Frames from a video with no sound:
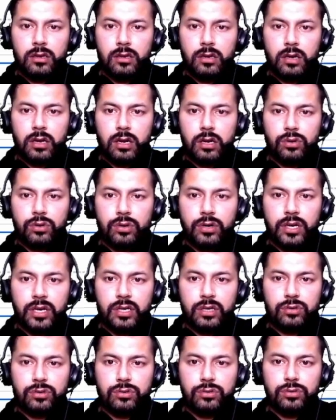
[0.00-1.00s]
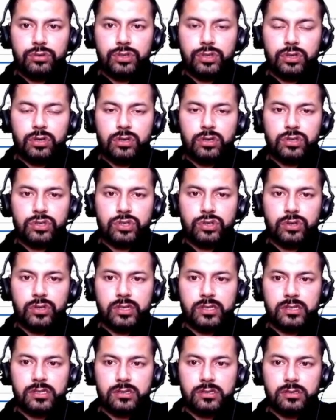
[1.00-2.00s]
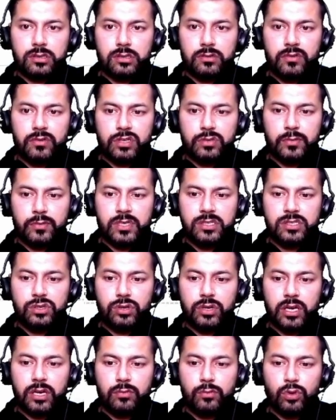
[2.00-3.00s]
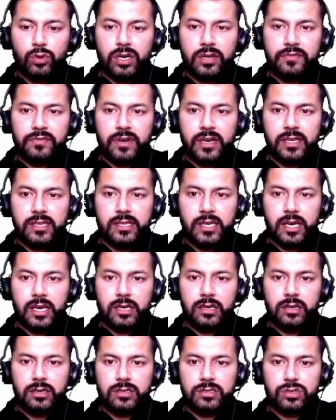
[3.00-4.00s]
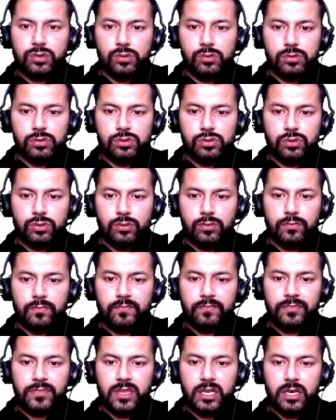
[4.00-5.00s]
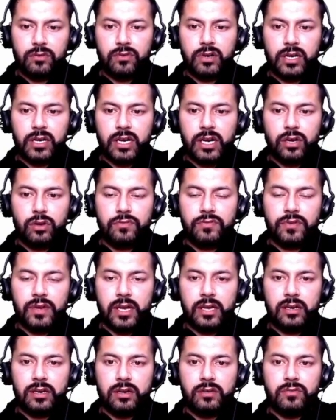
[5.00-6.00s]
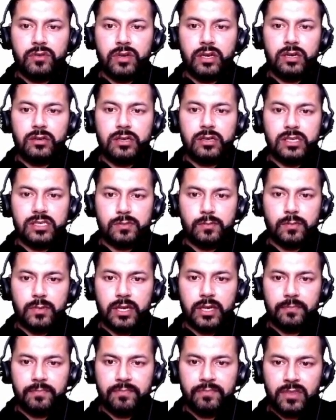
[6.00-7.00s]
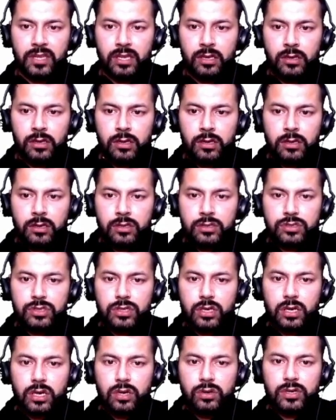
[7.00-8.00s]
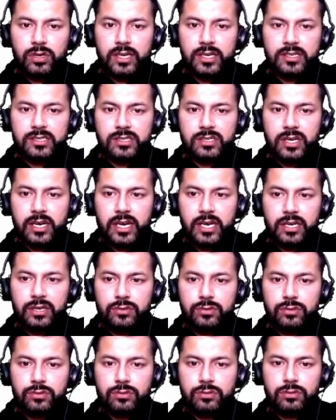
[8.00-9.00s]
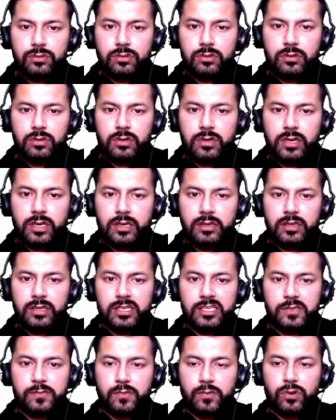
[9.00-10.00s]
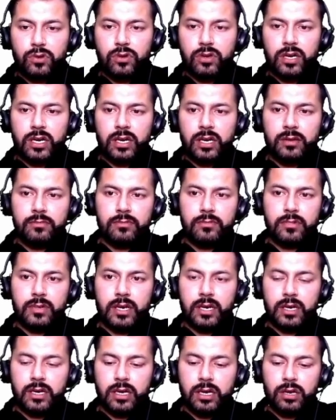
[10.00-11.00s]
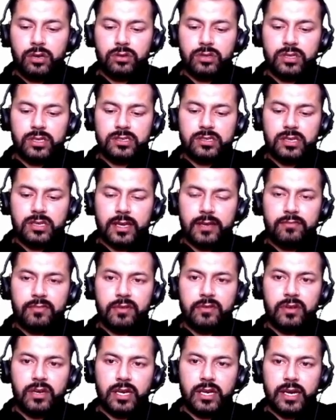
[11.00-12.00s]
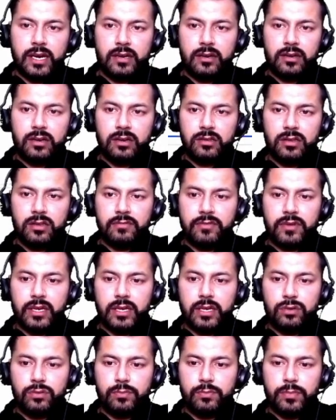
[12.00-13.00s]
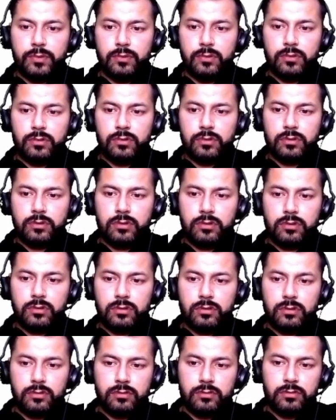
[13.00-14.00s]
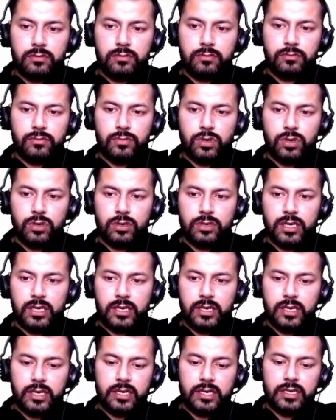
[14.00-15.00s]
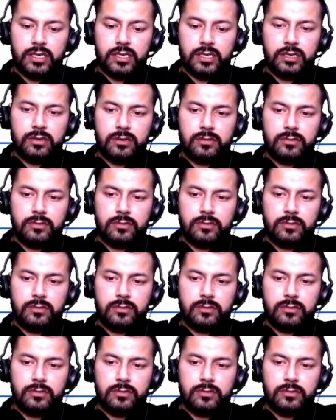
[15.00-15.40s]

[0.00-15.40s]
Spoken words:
according to your choice, which means you can modify the errors also, that what kind of error will display. So now let's try to run this program, and now this time we will enter the value more than 18.